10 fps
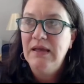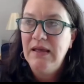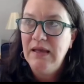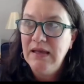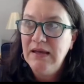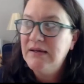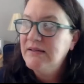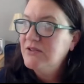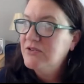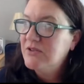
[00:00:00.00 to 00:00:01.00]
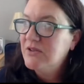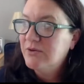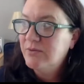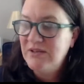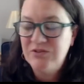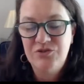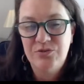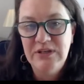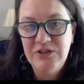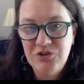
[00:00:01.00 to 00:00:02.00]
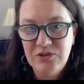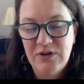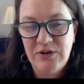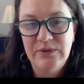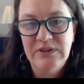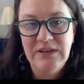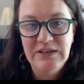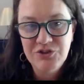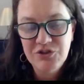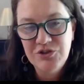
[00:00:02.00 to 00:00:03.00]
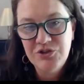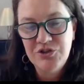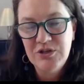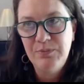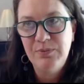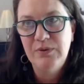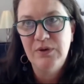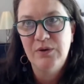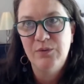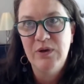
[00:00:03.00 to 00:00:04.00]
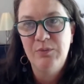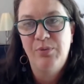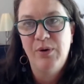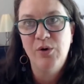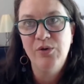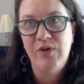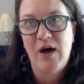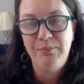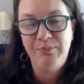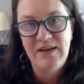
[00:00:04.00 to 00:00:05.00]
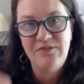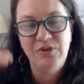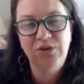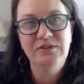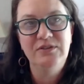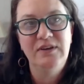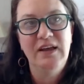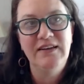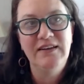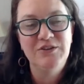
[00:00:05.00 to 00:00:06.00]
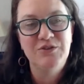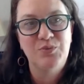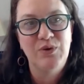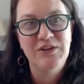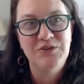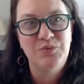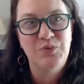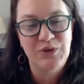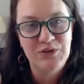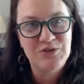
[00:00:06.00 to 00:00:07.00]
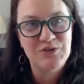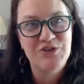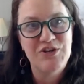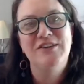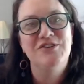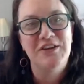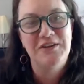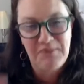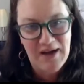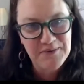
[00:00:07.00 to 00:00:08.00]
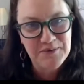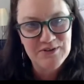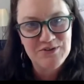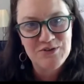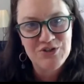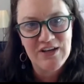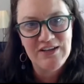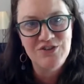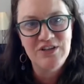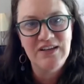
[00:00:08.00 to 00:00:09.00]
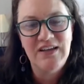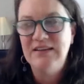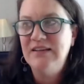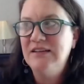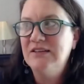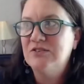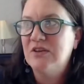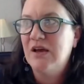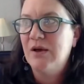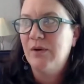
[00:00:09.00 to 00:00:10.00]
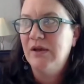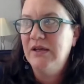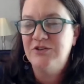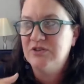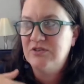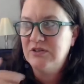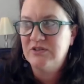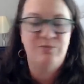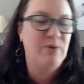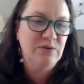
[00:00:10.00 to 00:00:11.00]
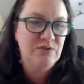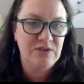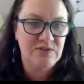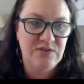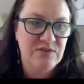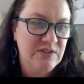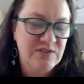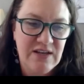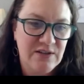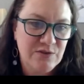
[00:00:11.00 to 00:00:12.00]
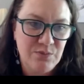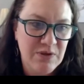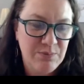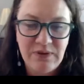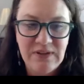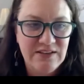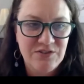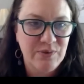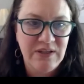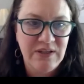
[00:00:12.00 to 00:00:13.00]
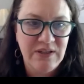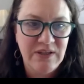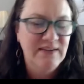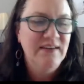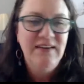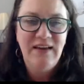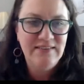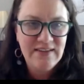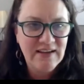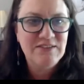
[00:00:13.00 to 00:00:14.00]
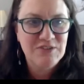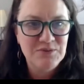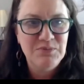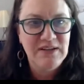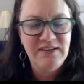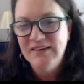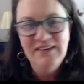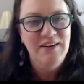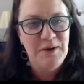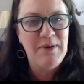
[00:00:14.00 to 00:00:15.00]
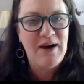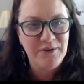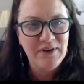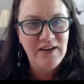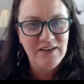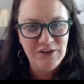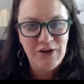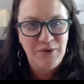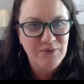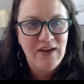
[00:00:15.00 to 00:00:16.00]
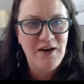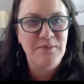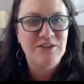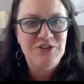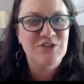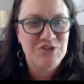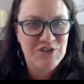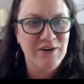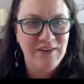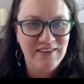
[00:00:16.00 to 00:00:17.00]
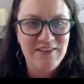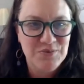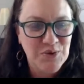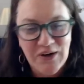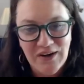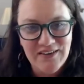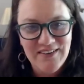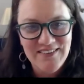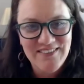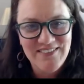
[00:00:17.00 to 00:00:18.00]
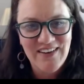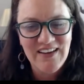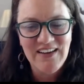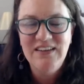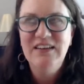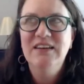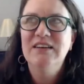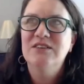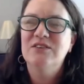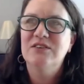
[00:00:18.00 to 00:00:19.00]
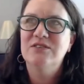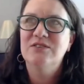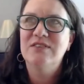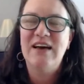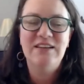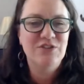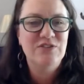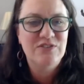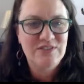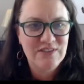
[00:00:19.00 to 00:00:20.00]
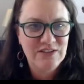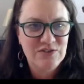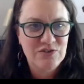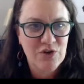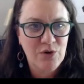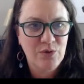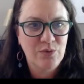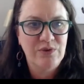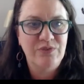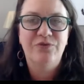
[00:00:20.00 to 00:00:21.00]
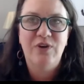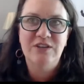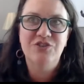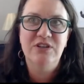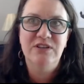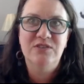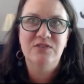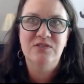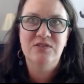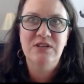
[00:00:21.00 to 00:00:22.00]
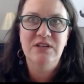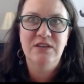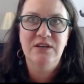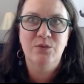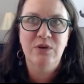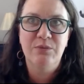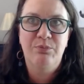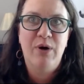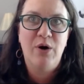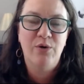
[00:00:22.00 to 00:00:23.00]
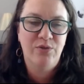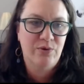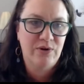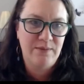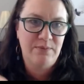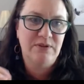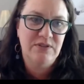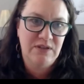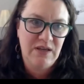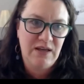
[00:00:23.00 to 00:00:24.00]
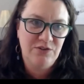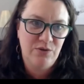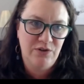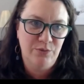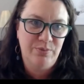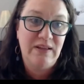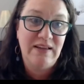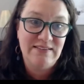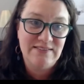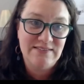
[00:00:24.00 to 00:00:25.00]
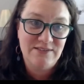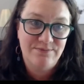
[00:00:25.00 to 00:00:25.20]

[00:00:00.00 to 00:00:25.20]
And the restoration of our relationship, we both up leveled, and his his words are changing, and my words are changing, and he's he just exposed us to six thousand people last weekend and texted me about you know how much he's sharing this work right that just is so refreshing to see that we both were able to get to a new place